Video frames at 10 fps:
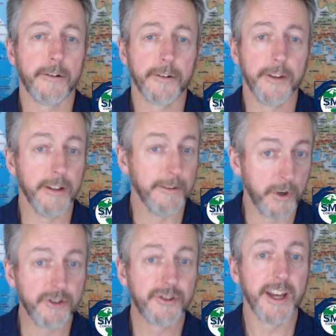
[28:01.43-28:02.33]

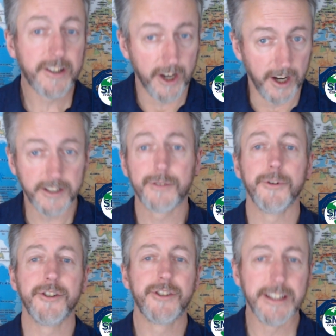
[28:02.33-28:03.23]
when you say cuts,
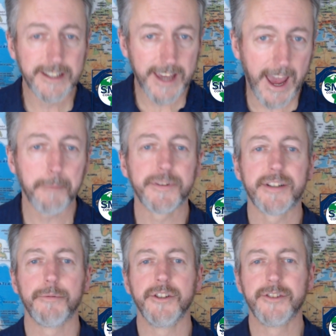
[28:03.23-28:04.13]
when you see
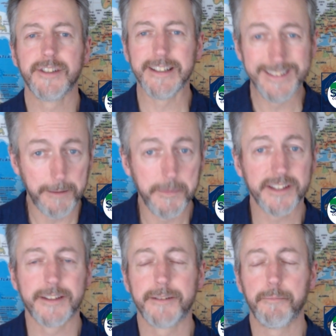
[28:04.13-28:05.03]
caps, when you see
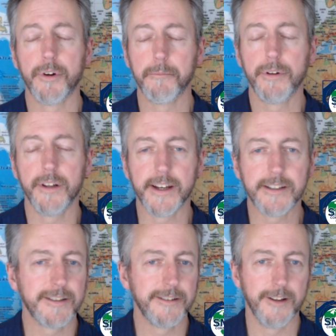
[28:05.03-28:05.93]
limits put in
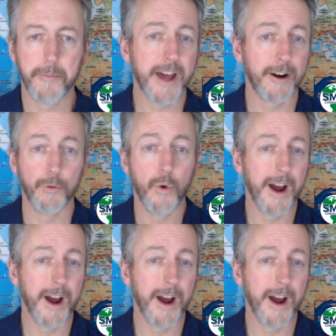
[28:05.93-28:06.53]
place, no matter